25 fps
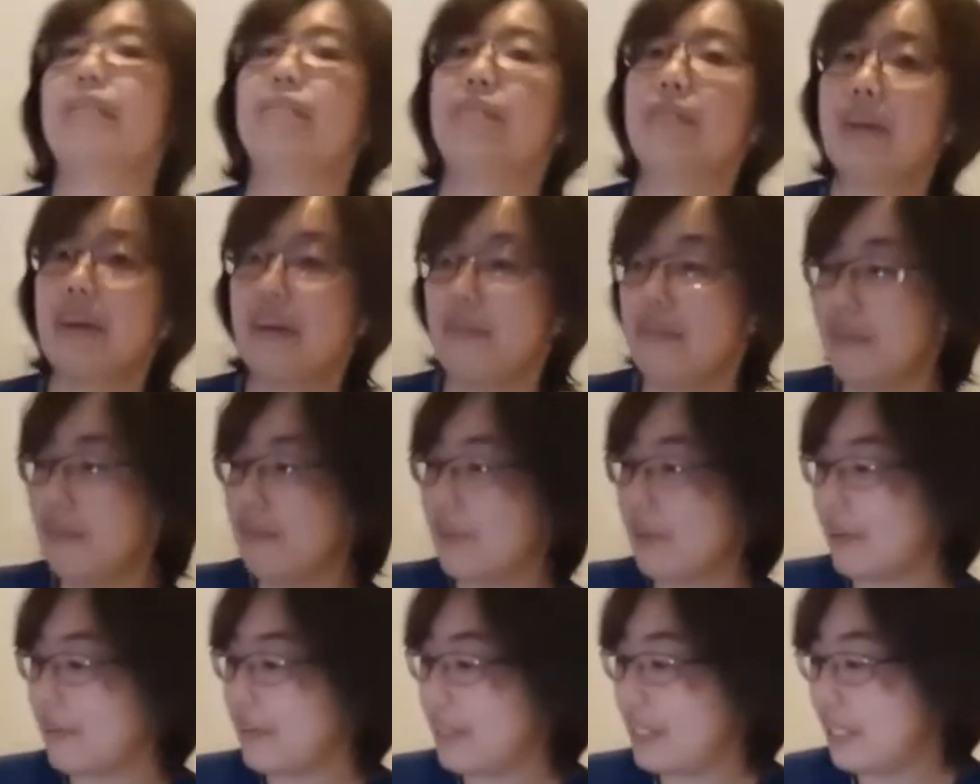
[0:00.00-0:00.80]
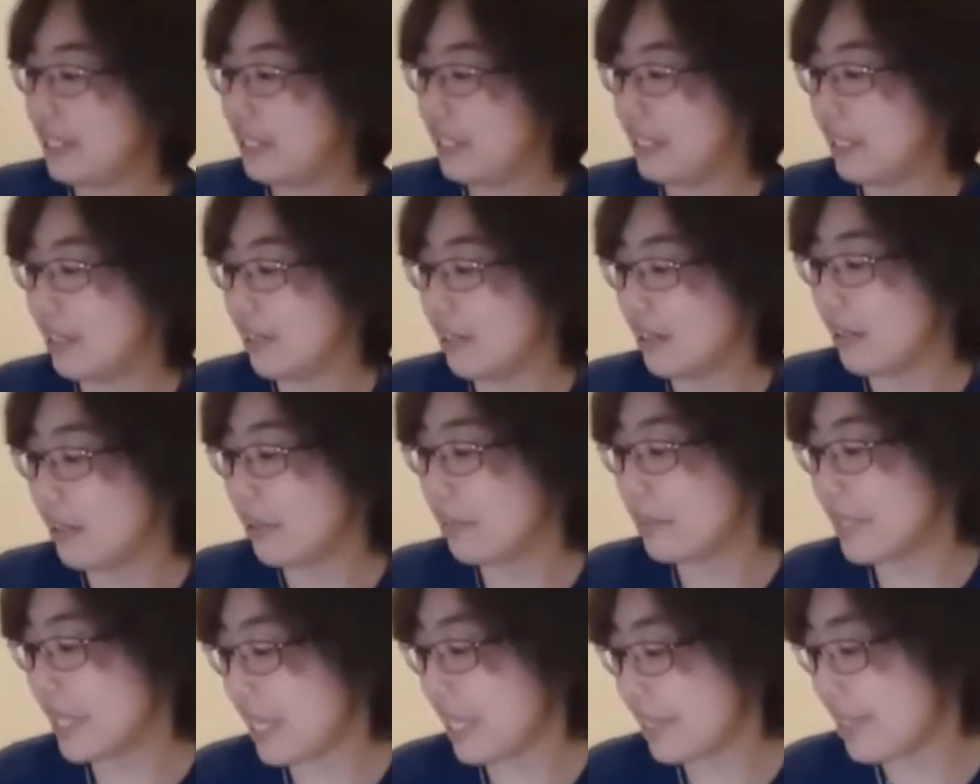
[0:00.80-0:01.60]
being very, very
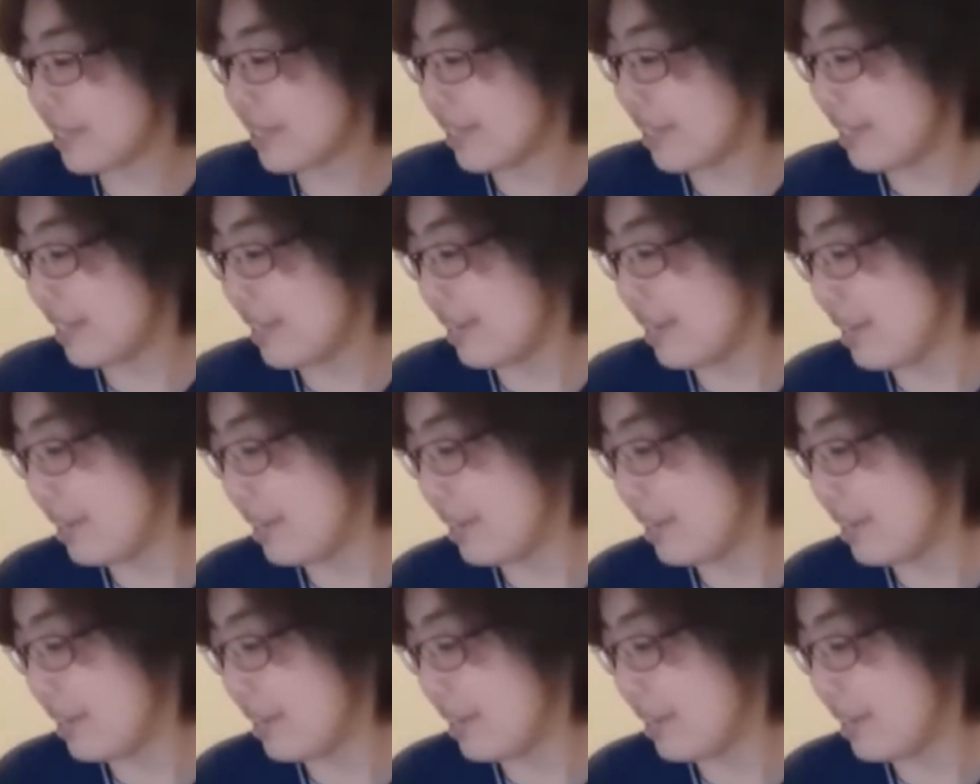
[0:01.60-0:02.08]
obsessed.